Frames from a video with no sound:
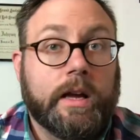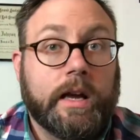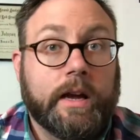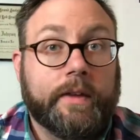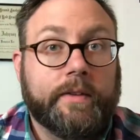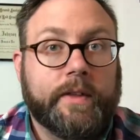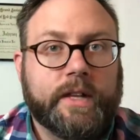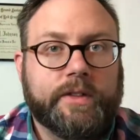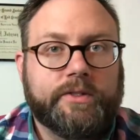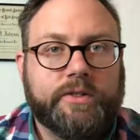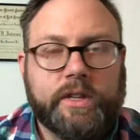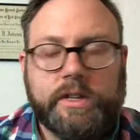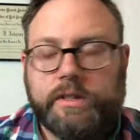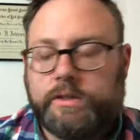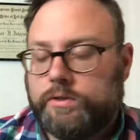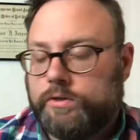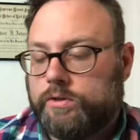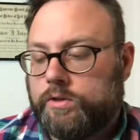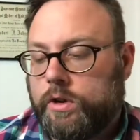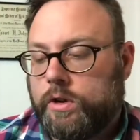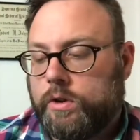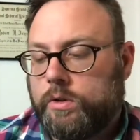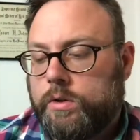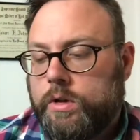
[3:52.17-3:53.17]
And that's it.
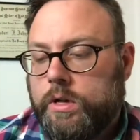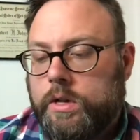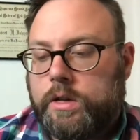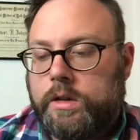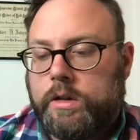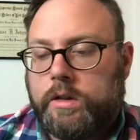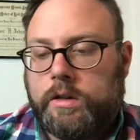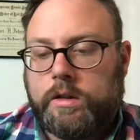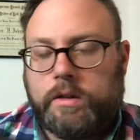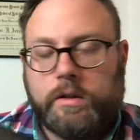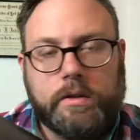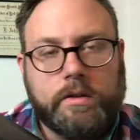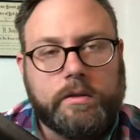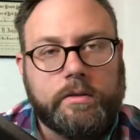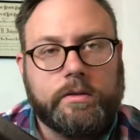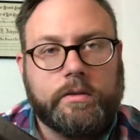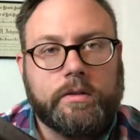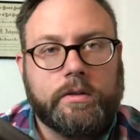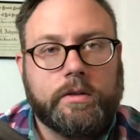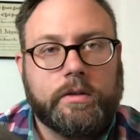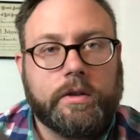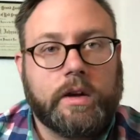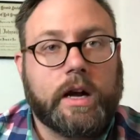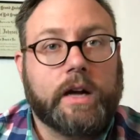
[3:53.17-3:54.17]
So
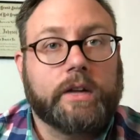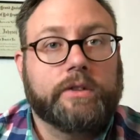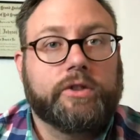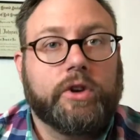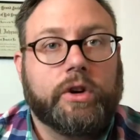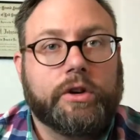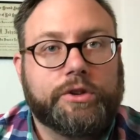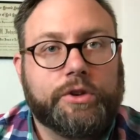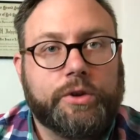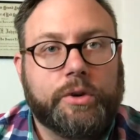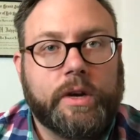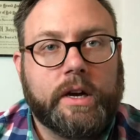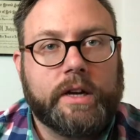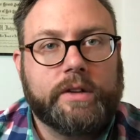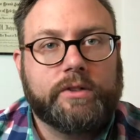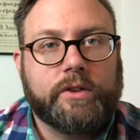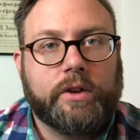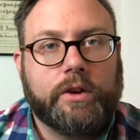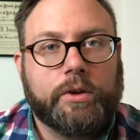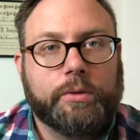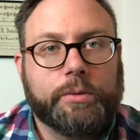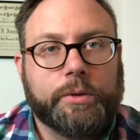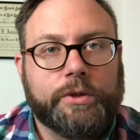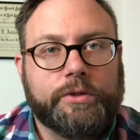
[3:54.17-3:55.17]
I'll talk to you guys
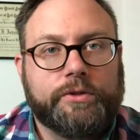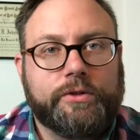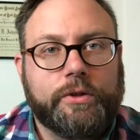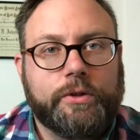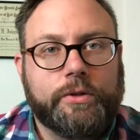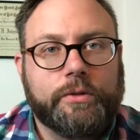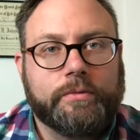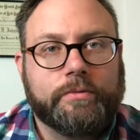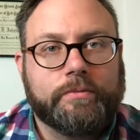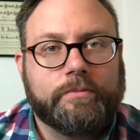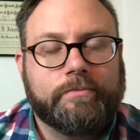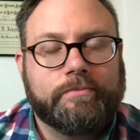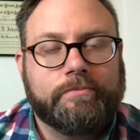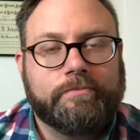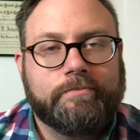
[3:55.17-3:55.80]
all real soon.